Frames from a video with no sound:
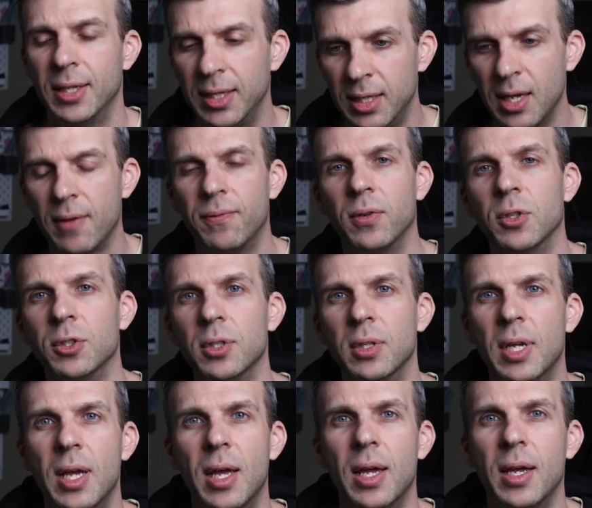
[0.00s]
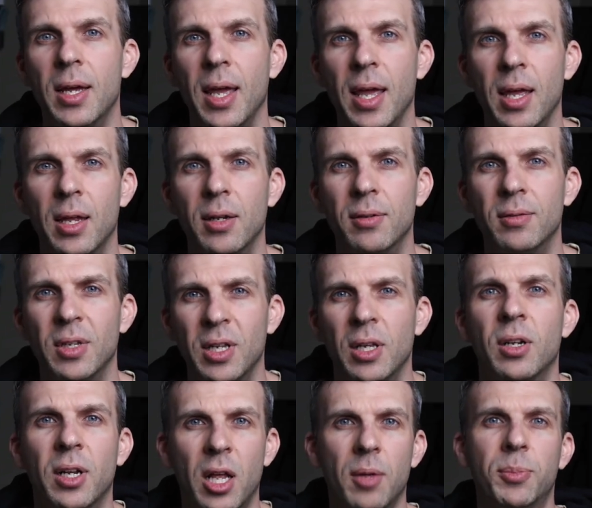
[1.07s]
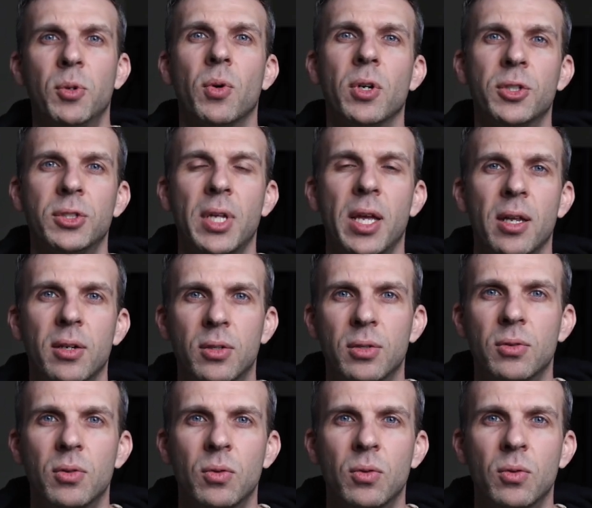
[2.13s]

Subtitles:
the EF version, and it'll help you understand